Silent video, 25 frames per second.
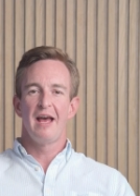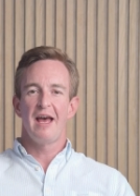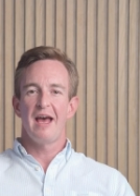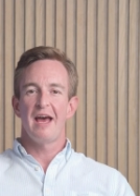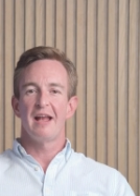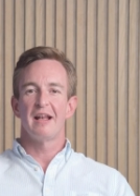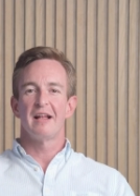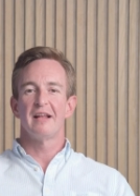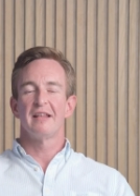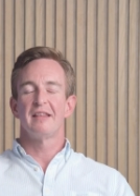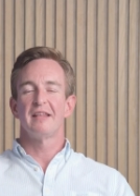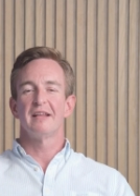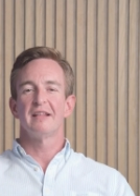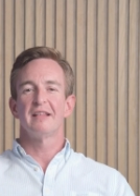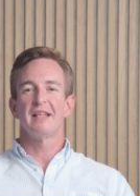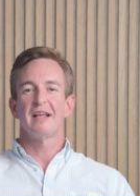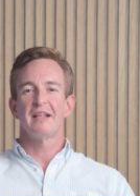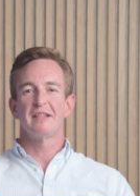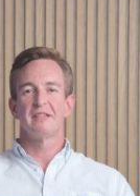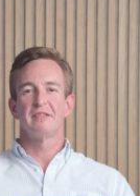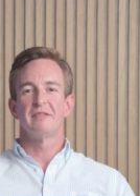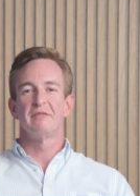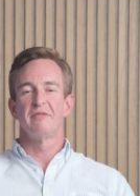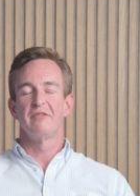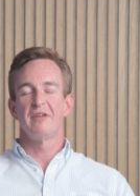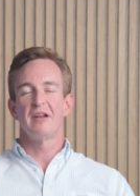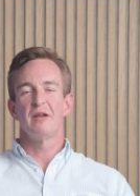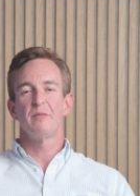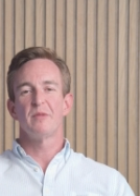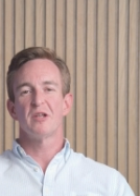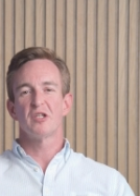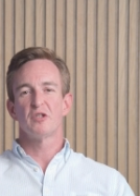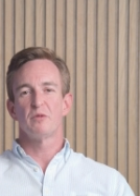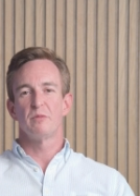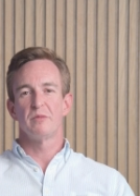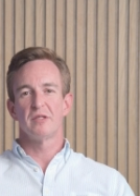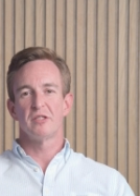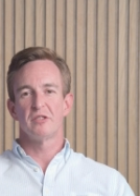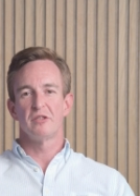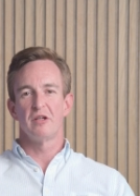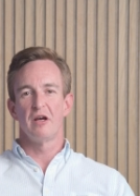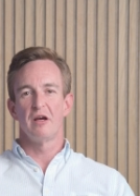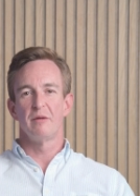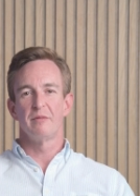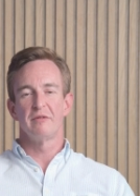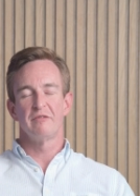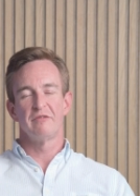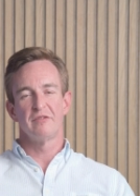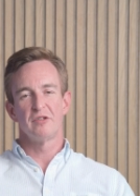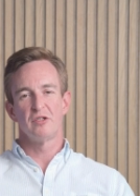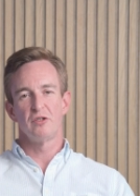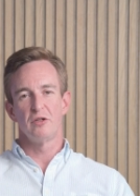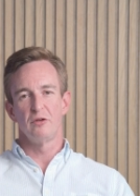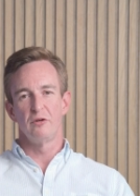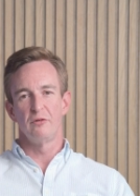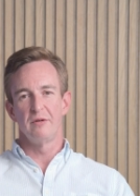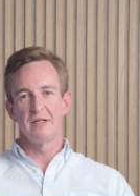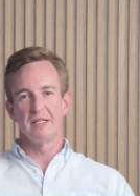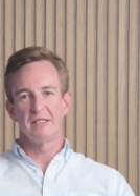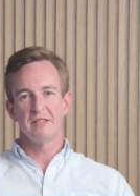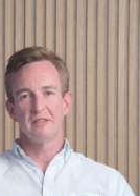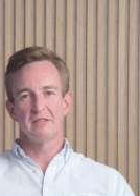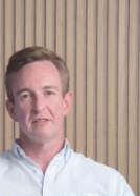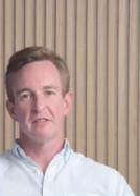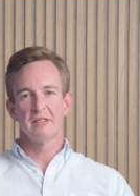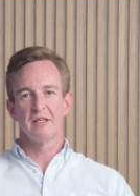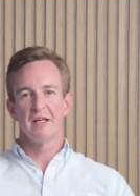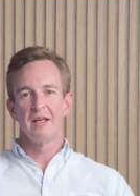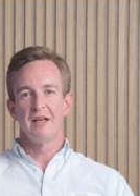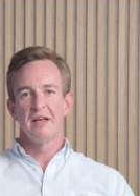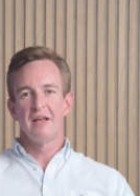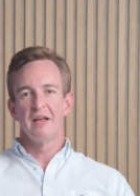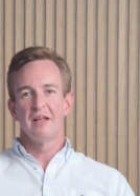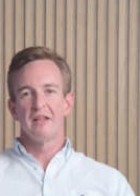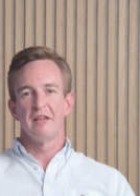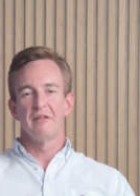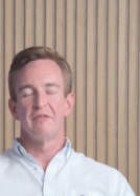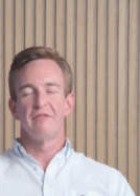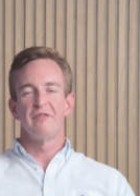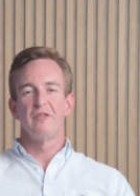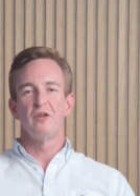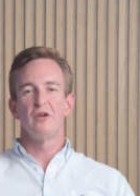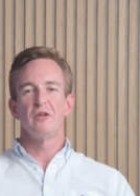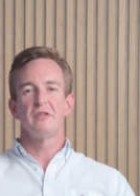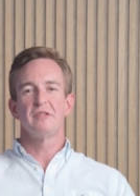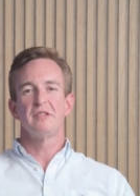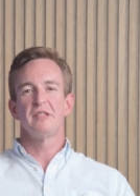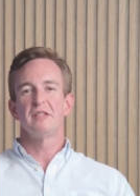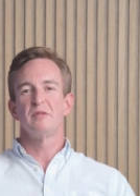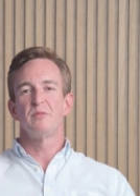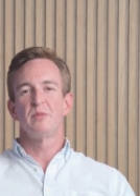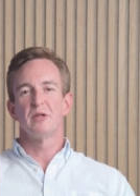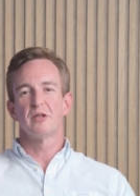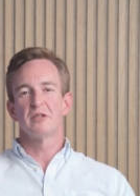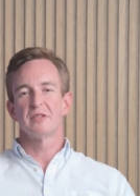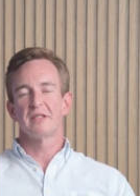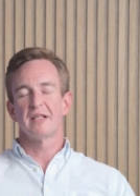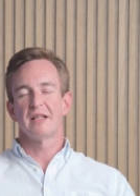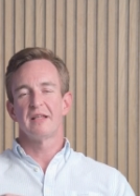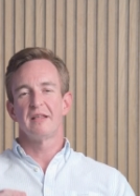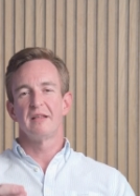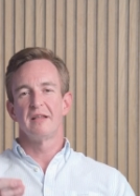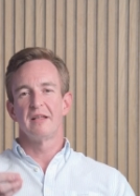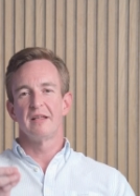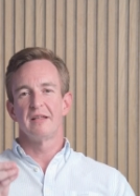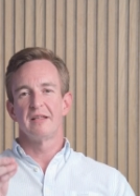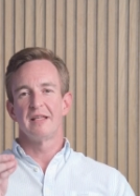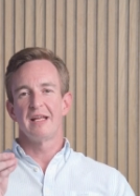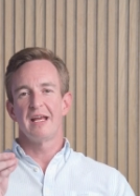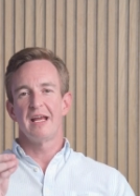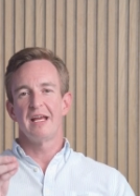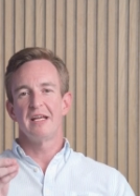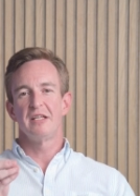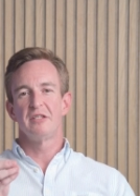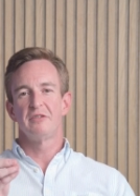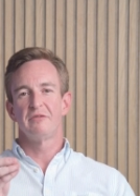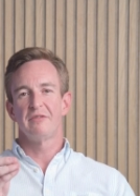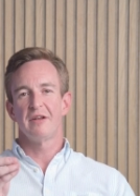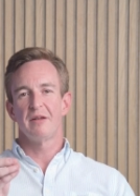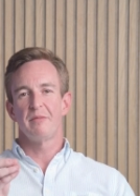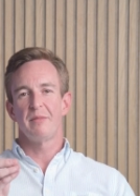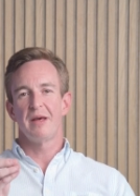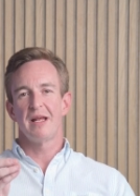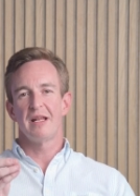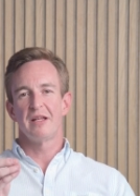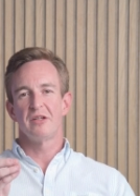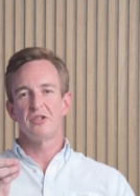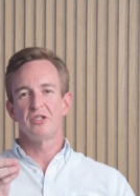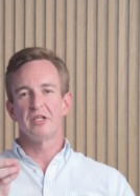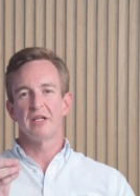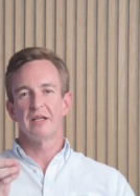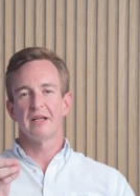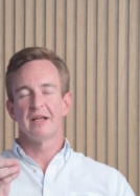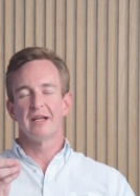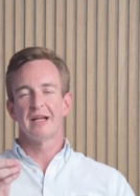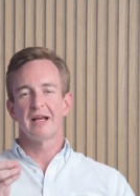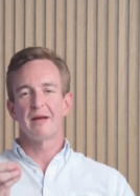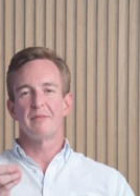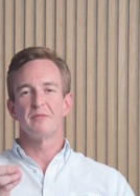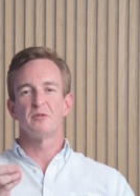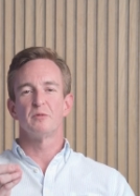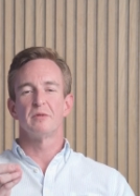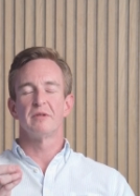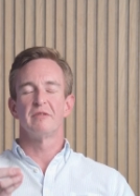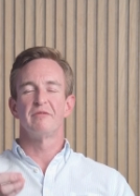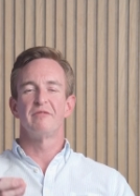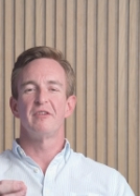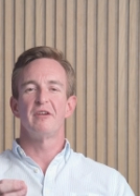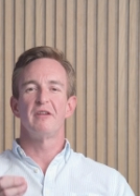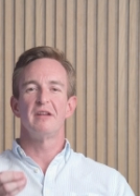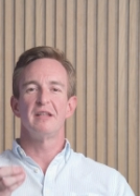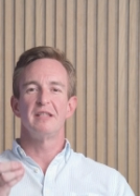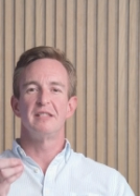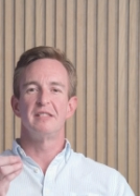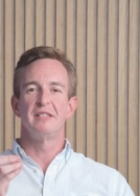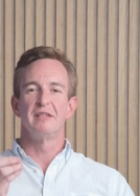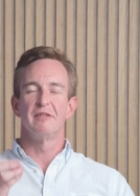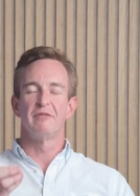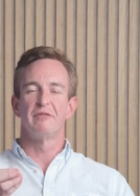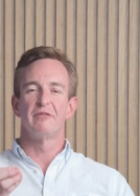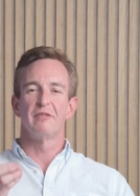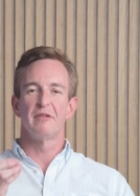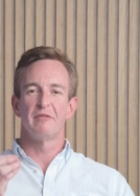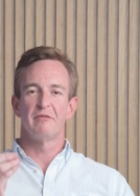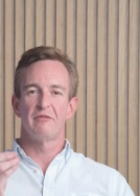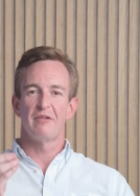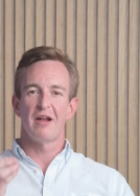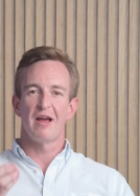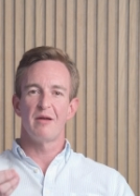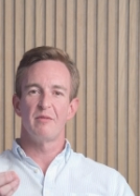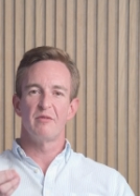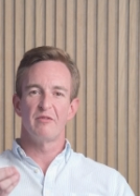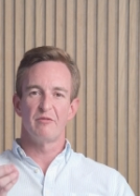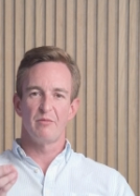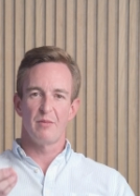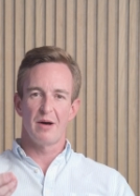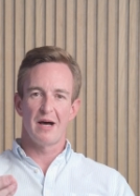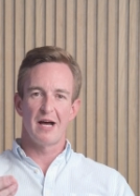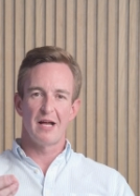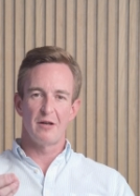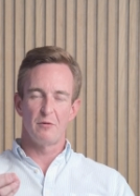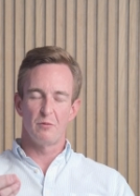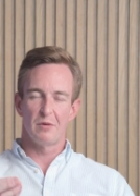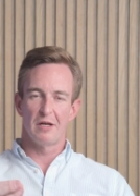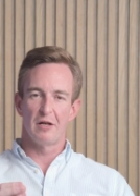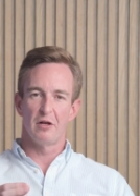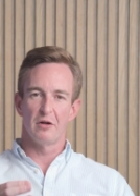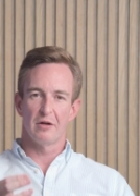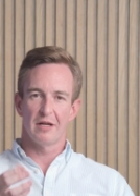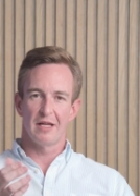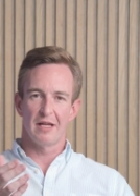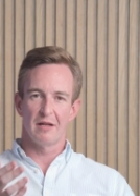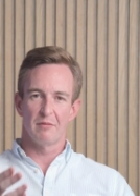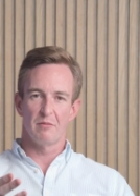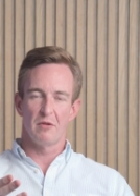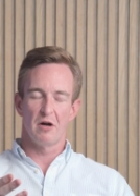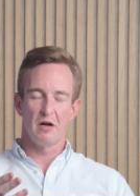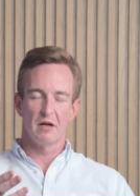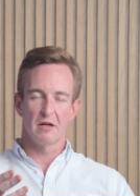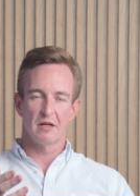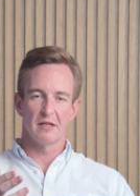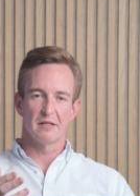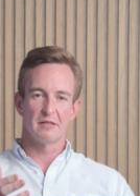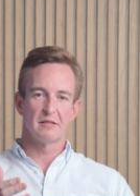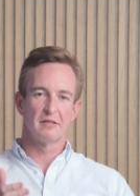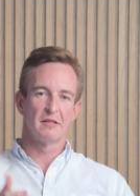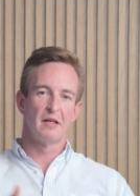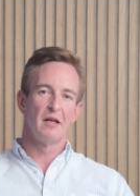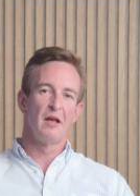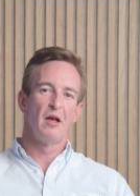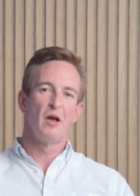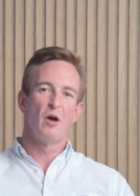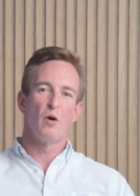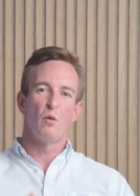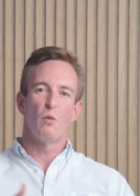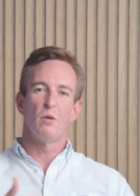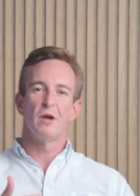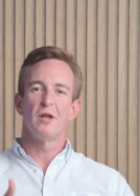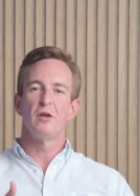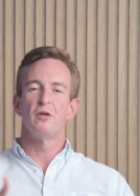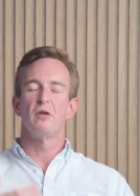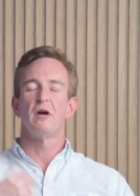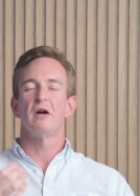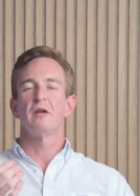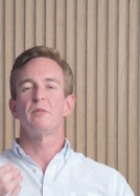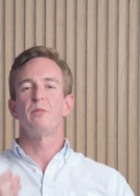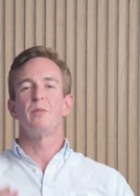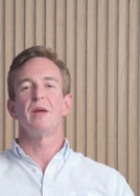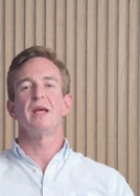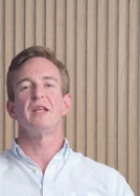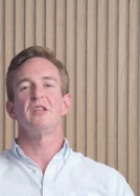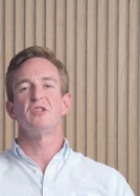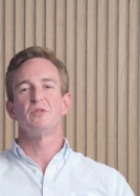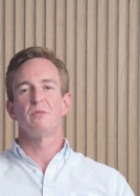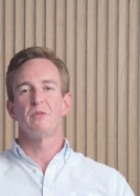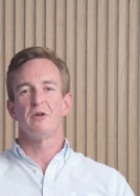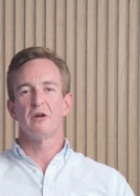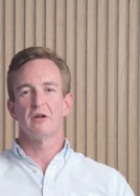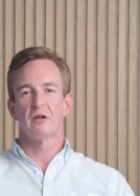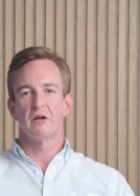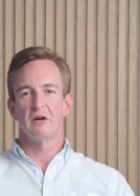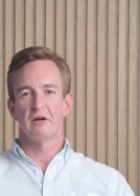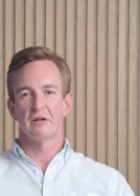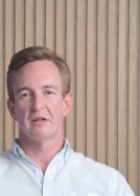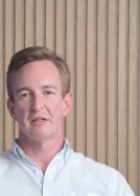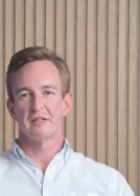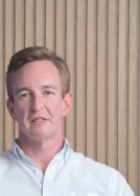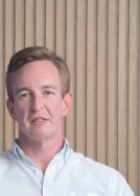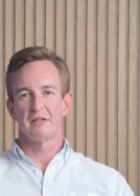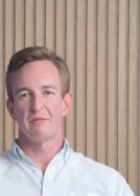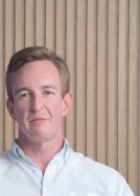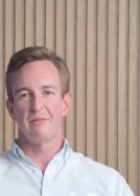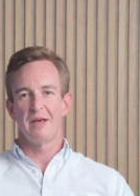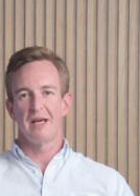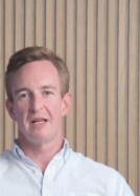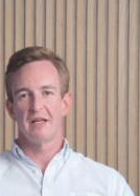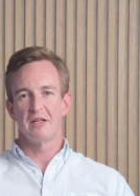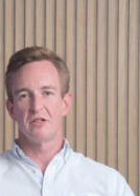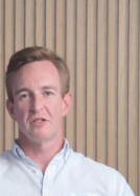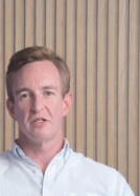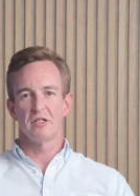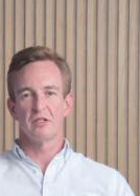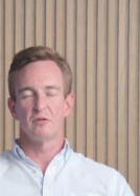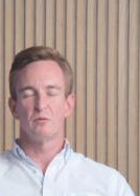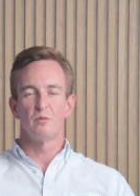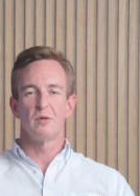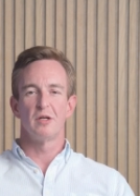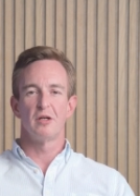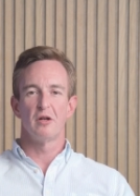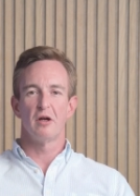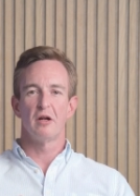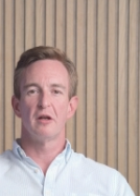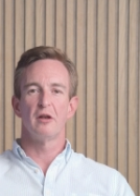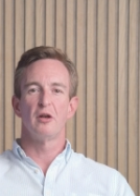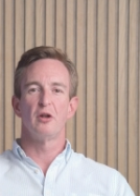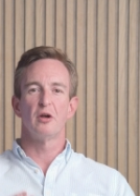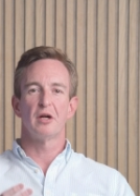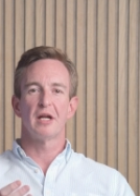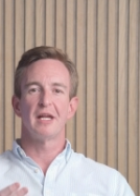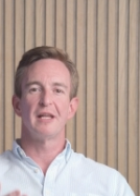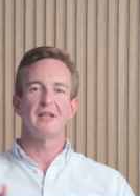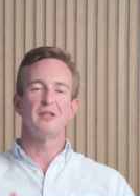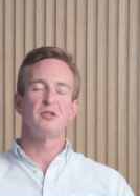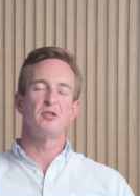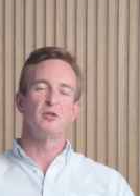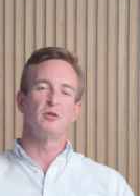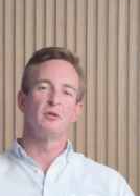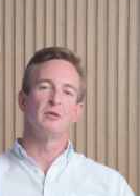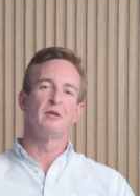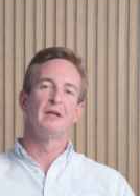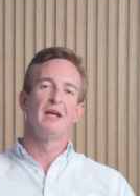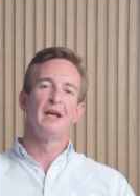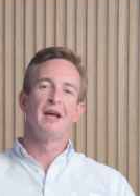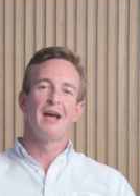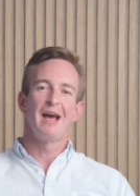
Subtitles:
And I think that's very much a misnomer for two reasons. The first is because the hedge fund manager comes with a very different frame of mind when looking at markets. We're not benchmark cognizant managers. We're not looking to